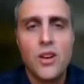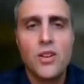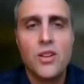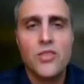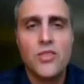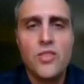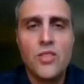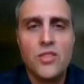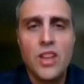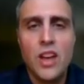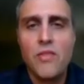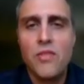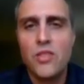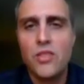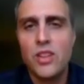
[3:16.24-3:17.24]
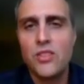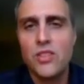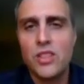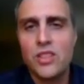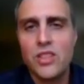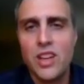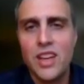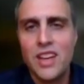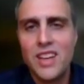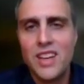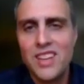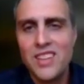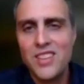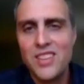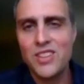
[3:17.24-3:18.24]
it definitely looks like
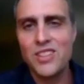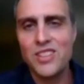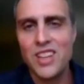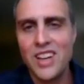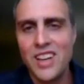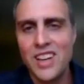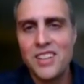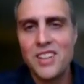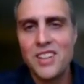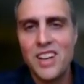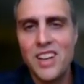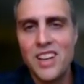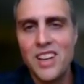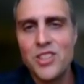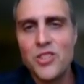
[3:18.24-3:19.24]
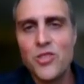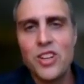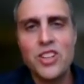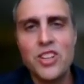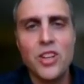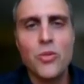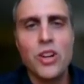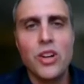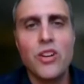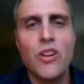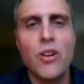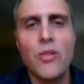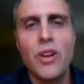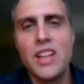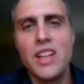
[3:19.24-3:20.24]
there's a trending winner
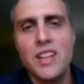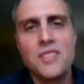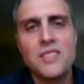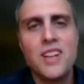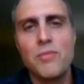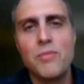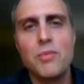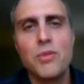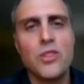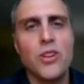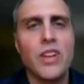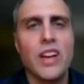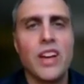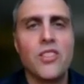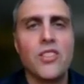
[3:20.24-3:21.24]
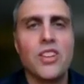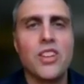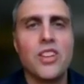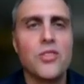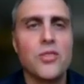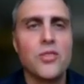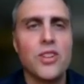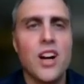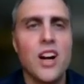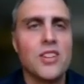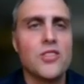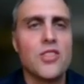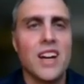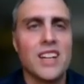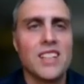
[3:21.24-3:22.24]
already. People don't like looking through
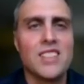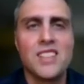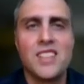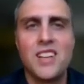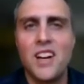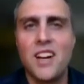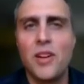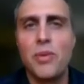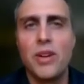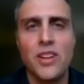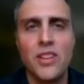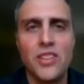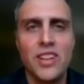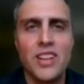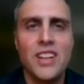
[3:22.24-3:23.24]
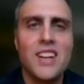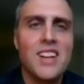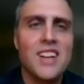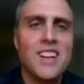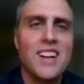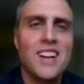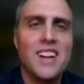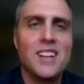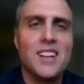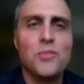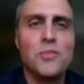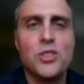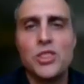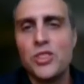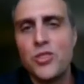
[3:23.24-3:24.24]
contracts, apparently,
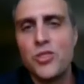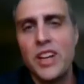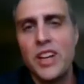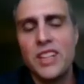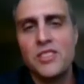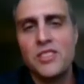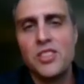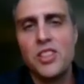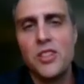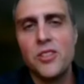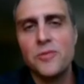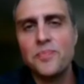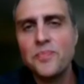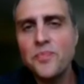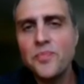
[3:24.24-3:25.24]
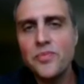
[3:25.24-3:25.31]
which is great. So